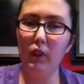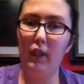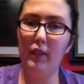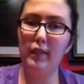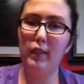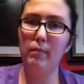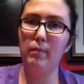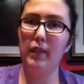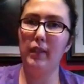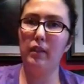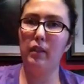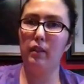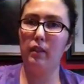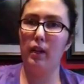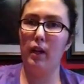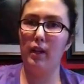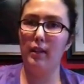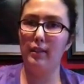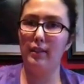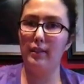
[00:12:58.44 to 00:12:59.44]
It seems like they're
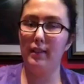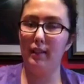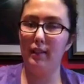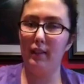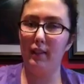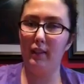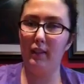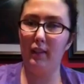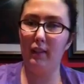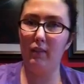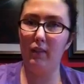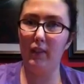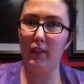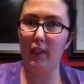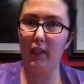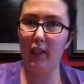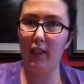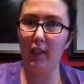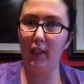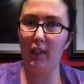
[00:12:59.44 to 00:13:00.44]
constantly leaving the
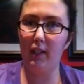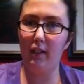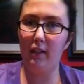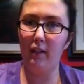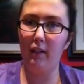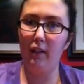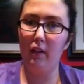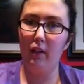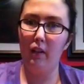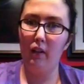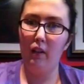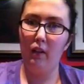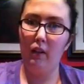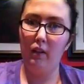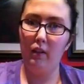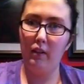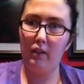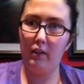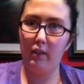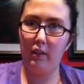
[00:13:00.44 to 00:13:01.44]
kid
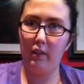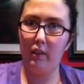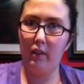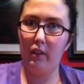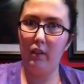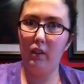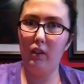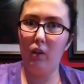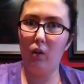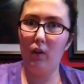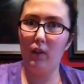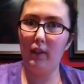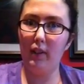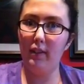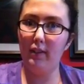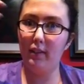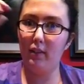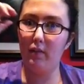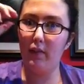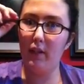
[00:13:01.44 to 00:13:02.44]
to go on
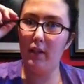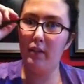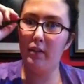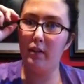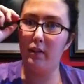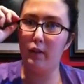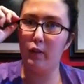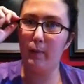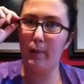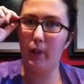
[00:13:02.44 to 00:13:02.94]
these adventures.